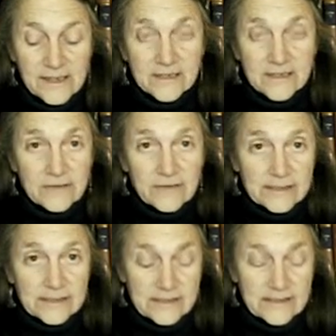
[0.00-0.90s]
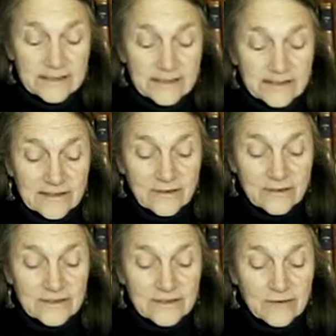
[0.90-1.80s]
so that citizens learn
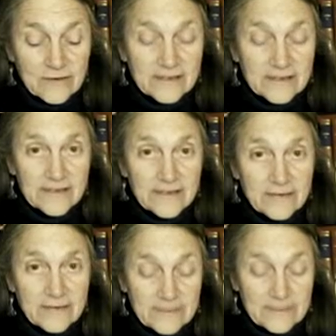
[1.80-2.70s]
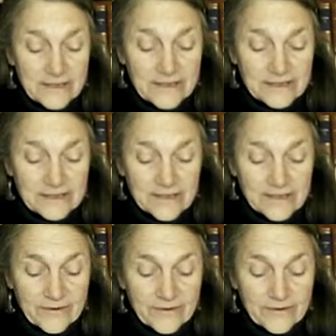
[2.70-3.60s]
to trust and respect each
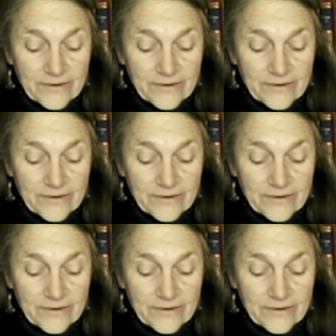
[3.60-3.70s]
other.